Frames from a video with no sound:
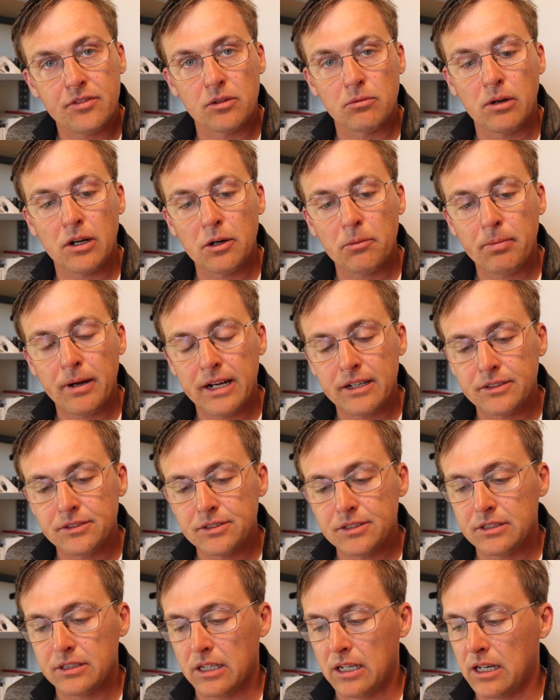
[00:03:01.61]
the rudder
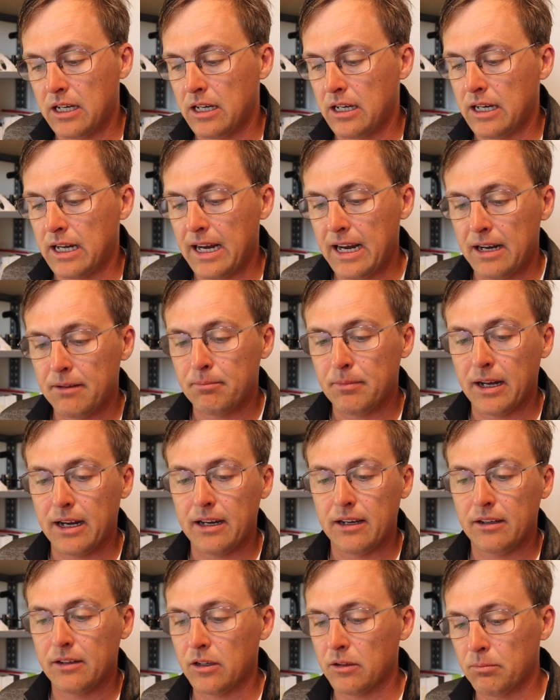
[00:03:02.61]
pedals. I had
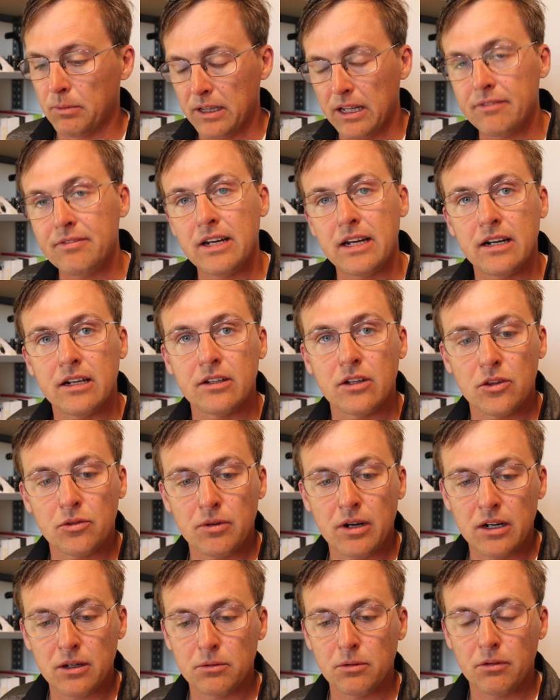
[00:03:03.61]
my, my left hand on the
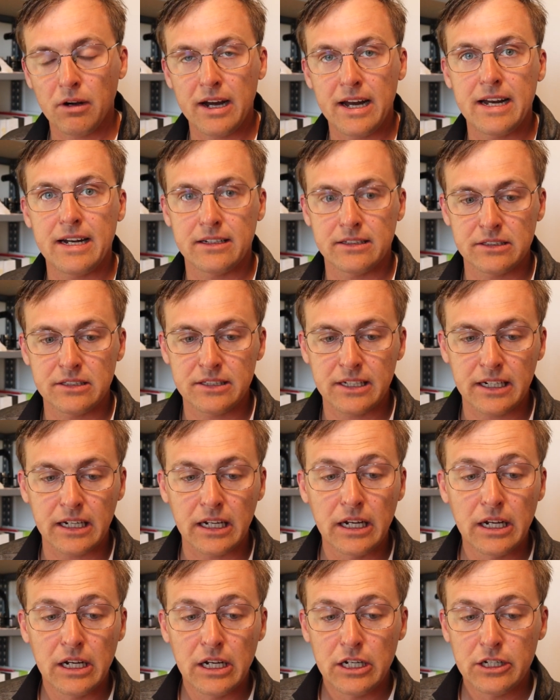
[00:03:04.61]
throttle, my right hand on the
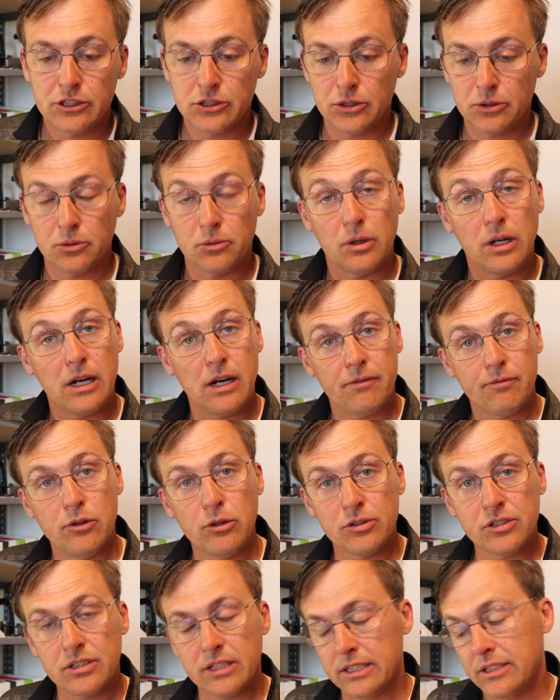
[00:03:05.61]
stick. So
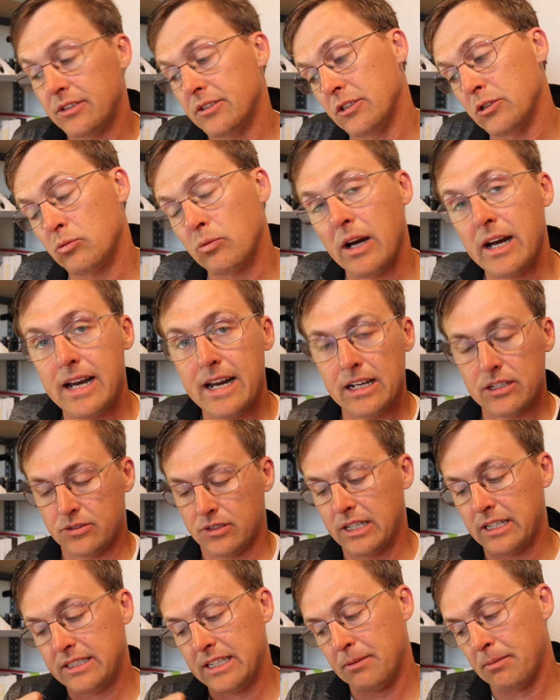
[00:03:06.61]
fuel selector is right hand,
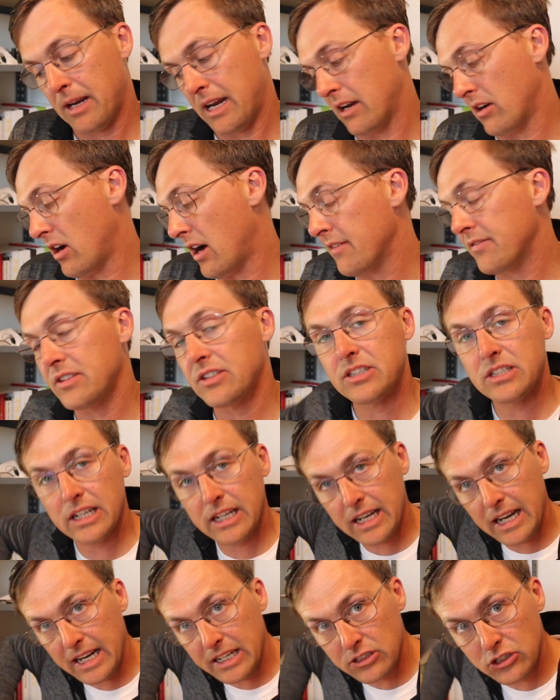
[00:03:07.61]
so I got to take my hand off the
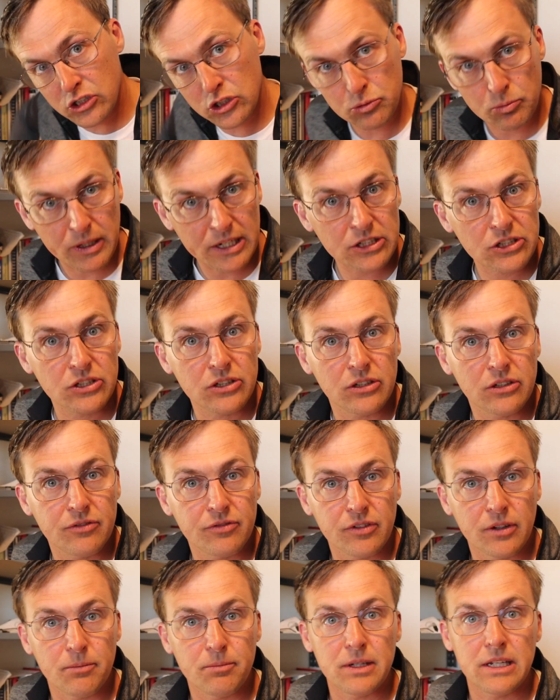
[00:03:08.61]
stick and switch
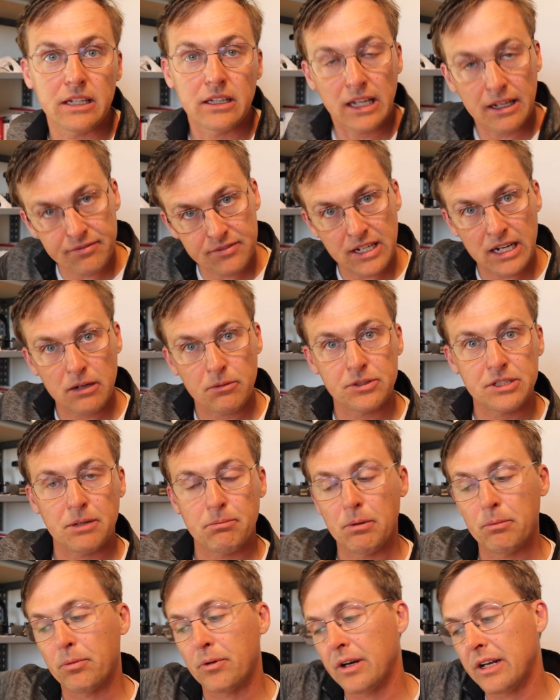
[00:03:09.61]
from the left tank, which I'd
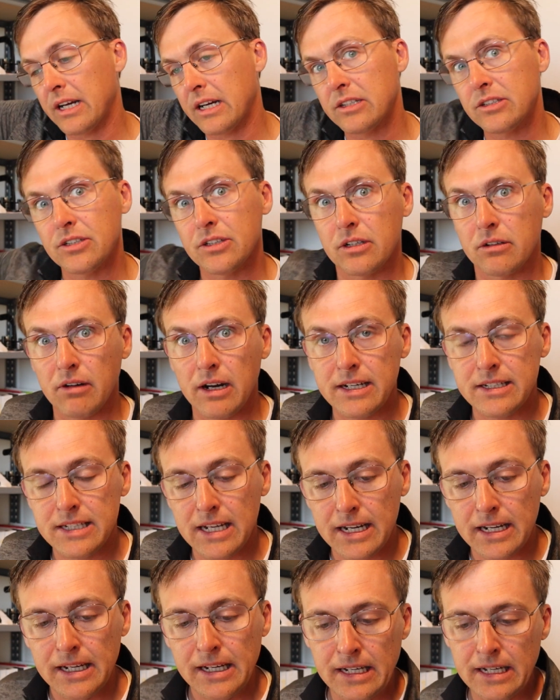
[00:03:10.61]
been burning onto the right
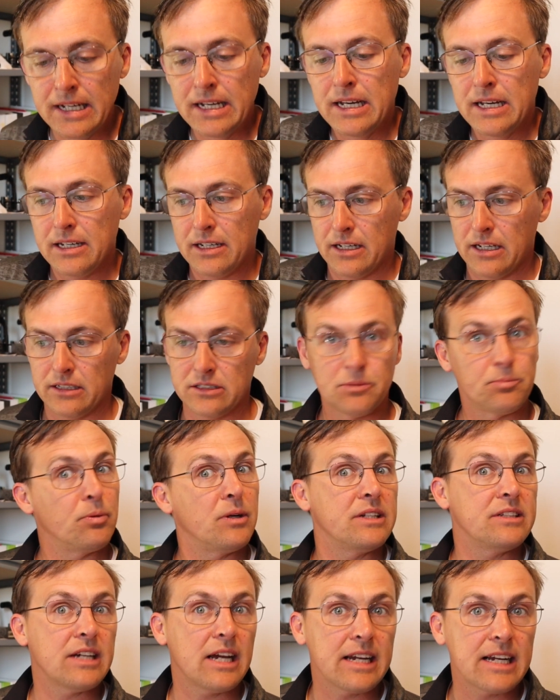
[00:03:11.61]
tank. It's a
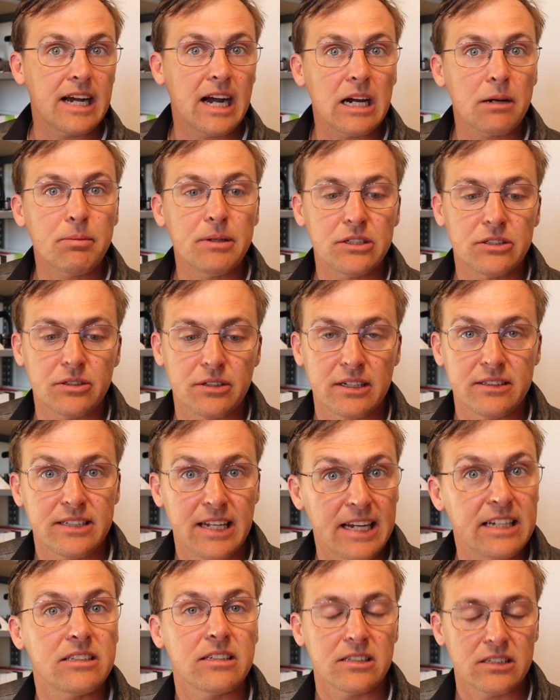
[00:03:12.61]
pretty tight cockpit, so that
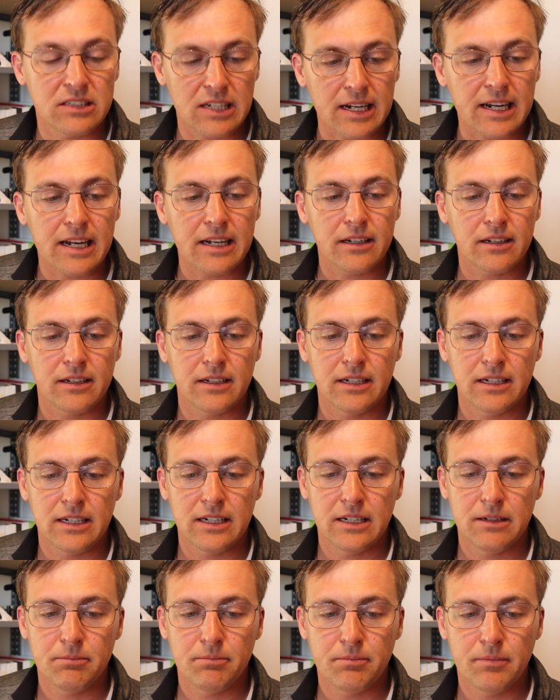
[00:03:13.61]
takes a second,
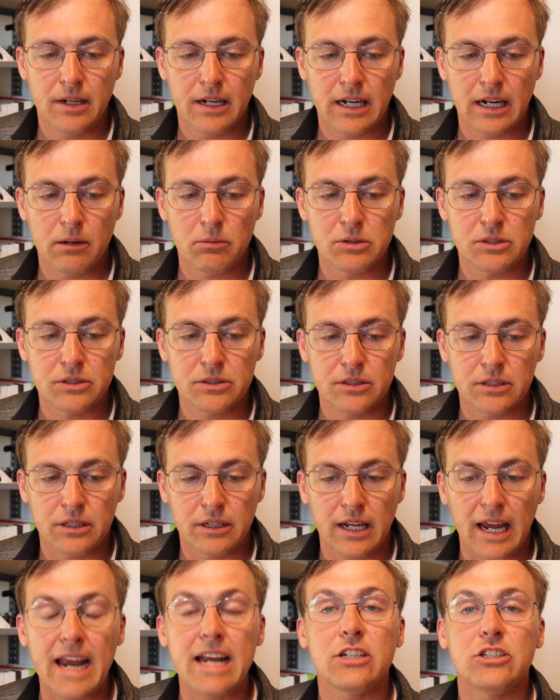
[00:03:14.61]
and I was
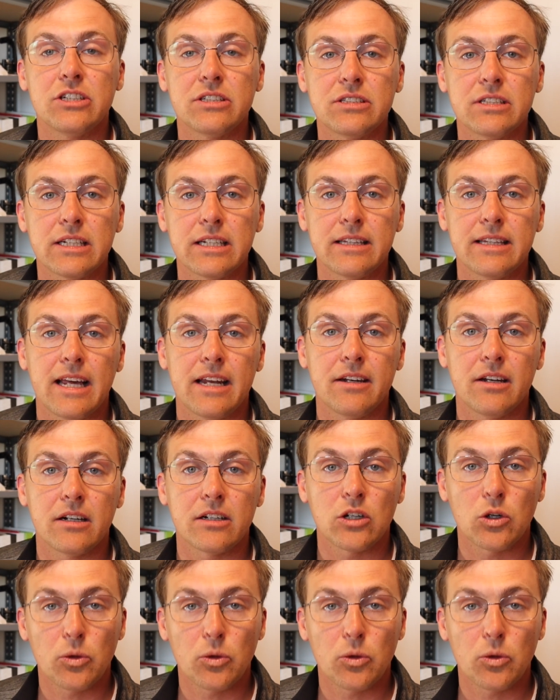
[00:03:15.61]
anxious to get that done